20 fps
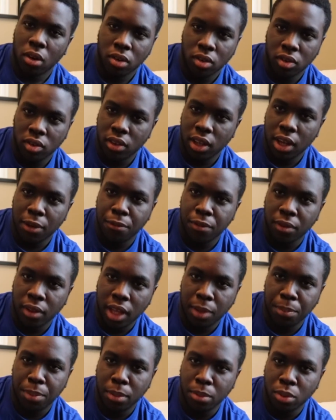Honestly, I feel
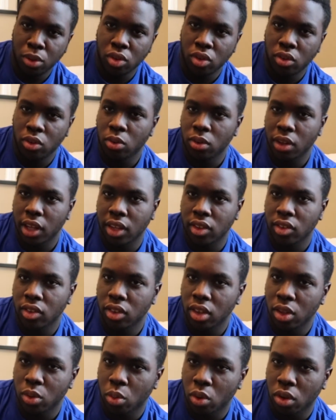like people just do, like,
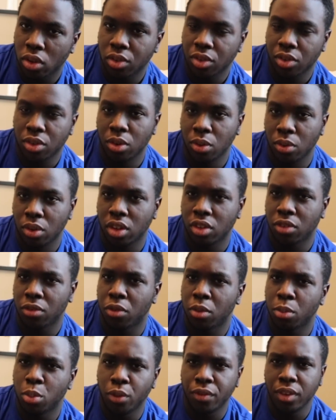sequels, you know, just
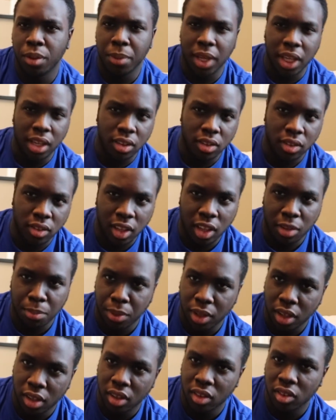for movie-making sake,
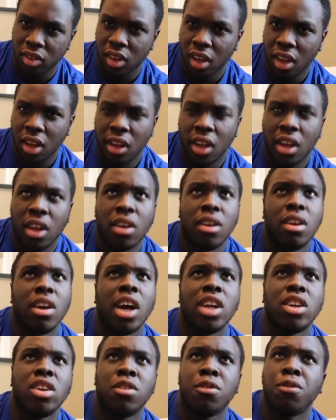because
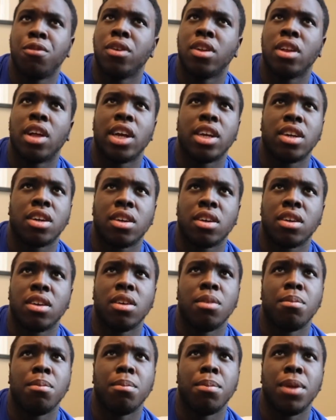I just feel like
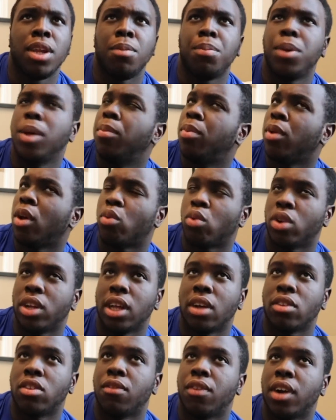many people are running
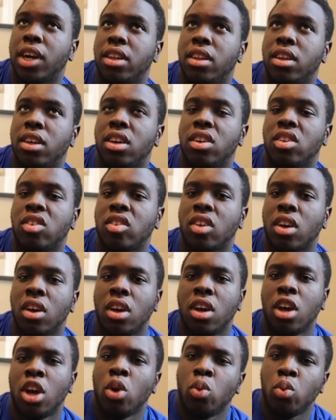out of ideas,
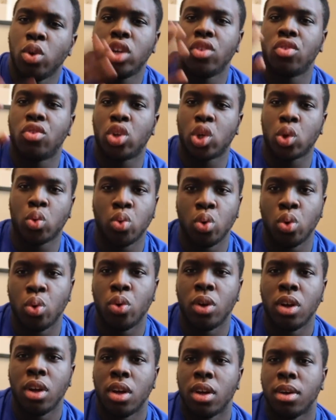which is
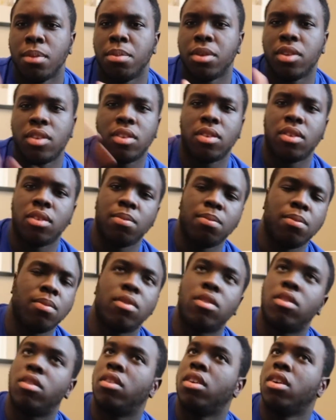true, but
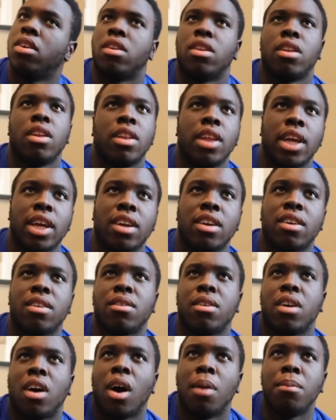still,
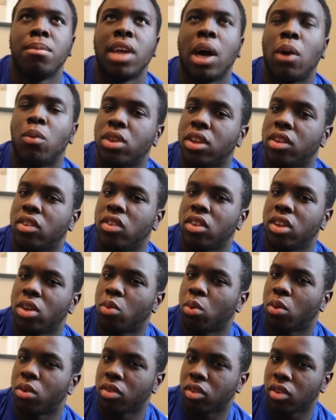like, calm down with the
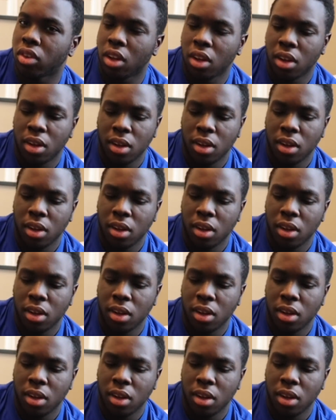sequels.